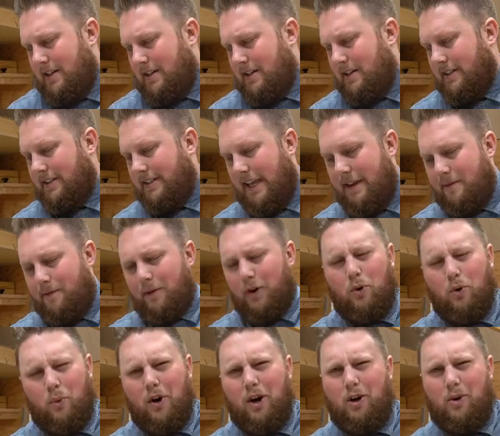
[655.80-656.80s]
safer
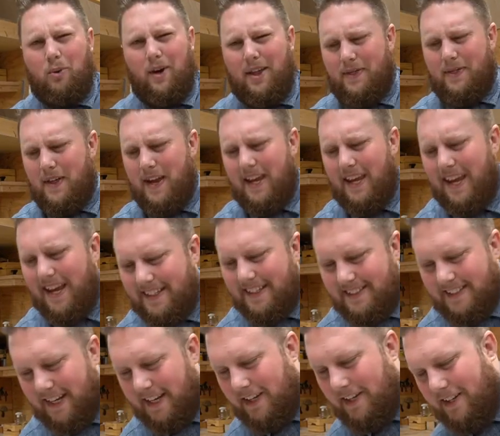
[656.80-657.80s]
to work with, I
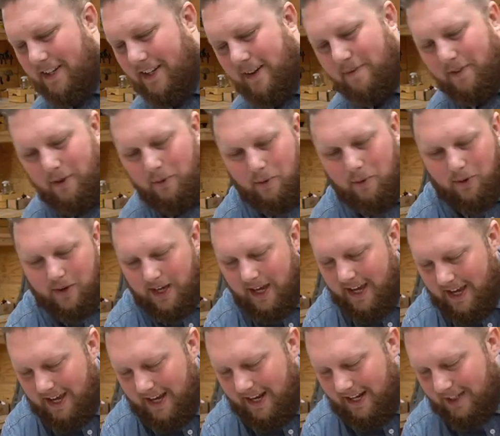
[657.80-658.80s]
guess. Like, you definitely won't
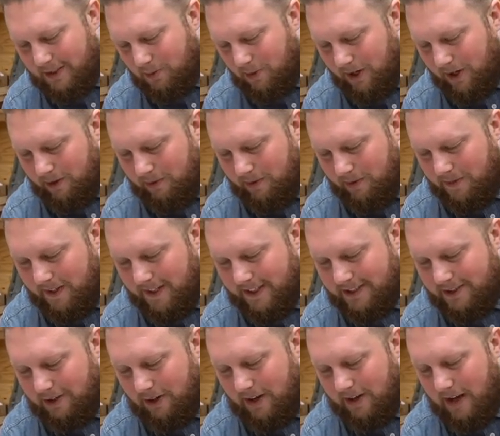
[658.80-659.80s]
get headaches working with
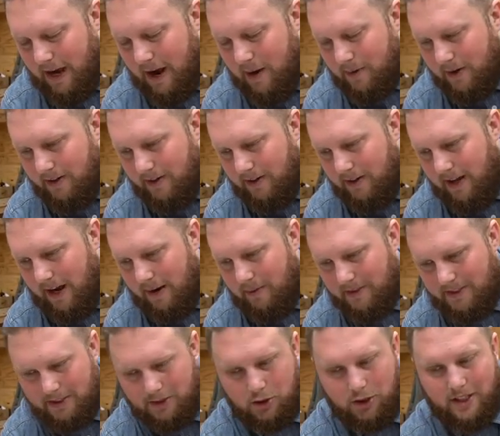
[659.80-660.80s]
this. So I, I would I
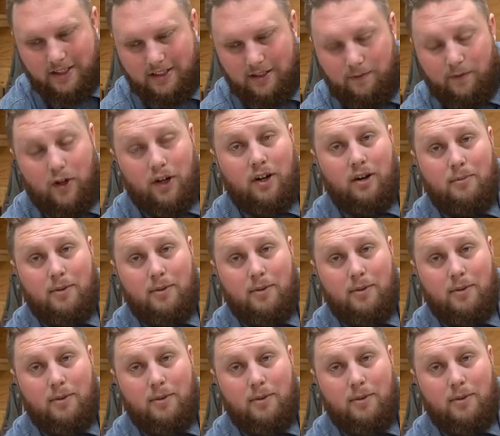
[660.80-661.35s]
would suggest if you're gonna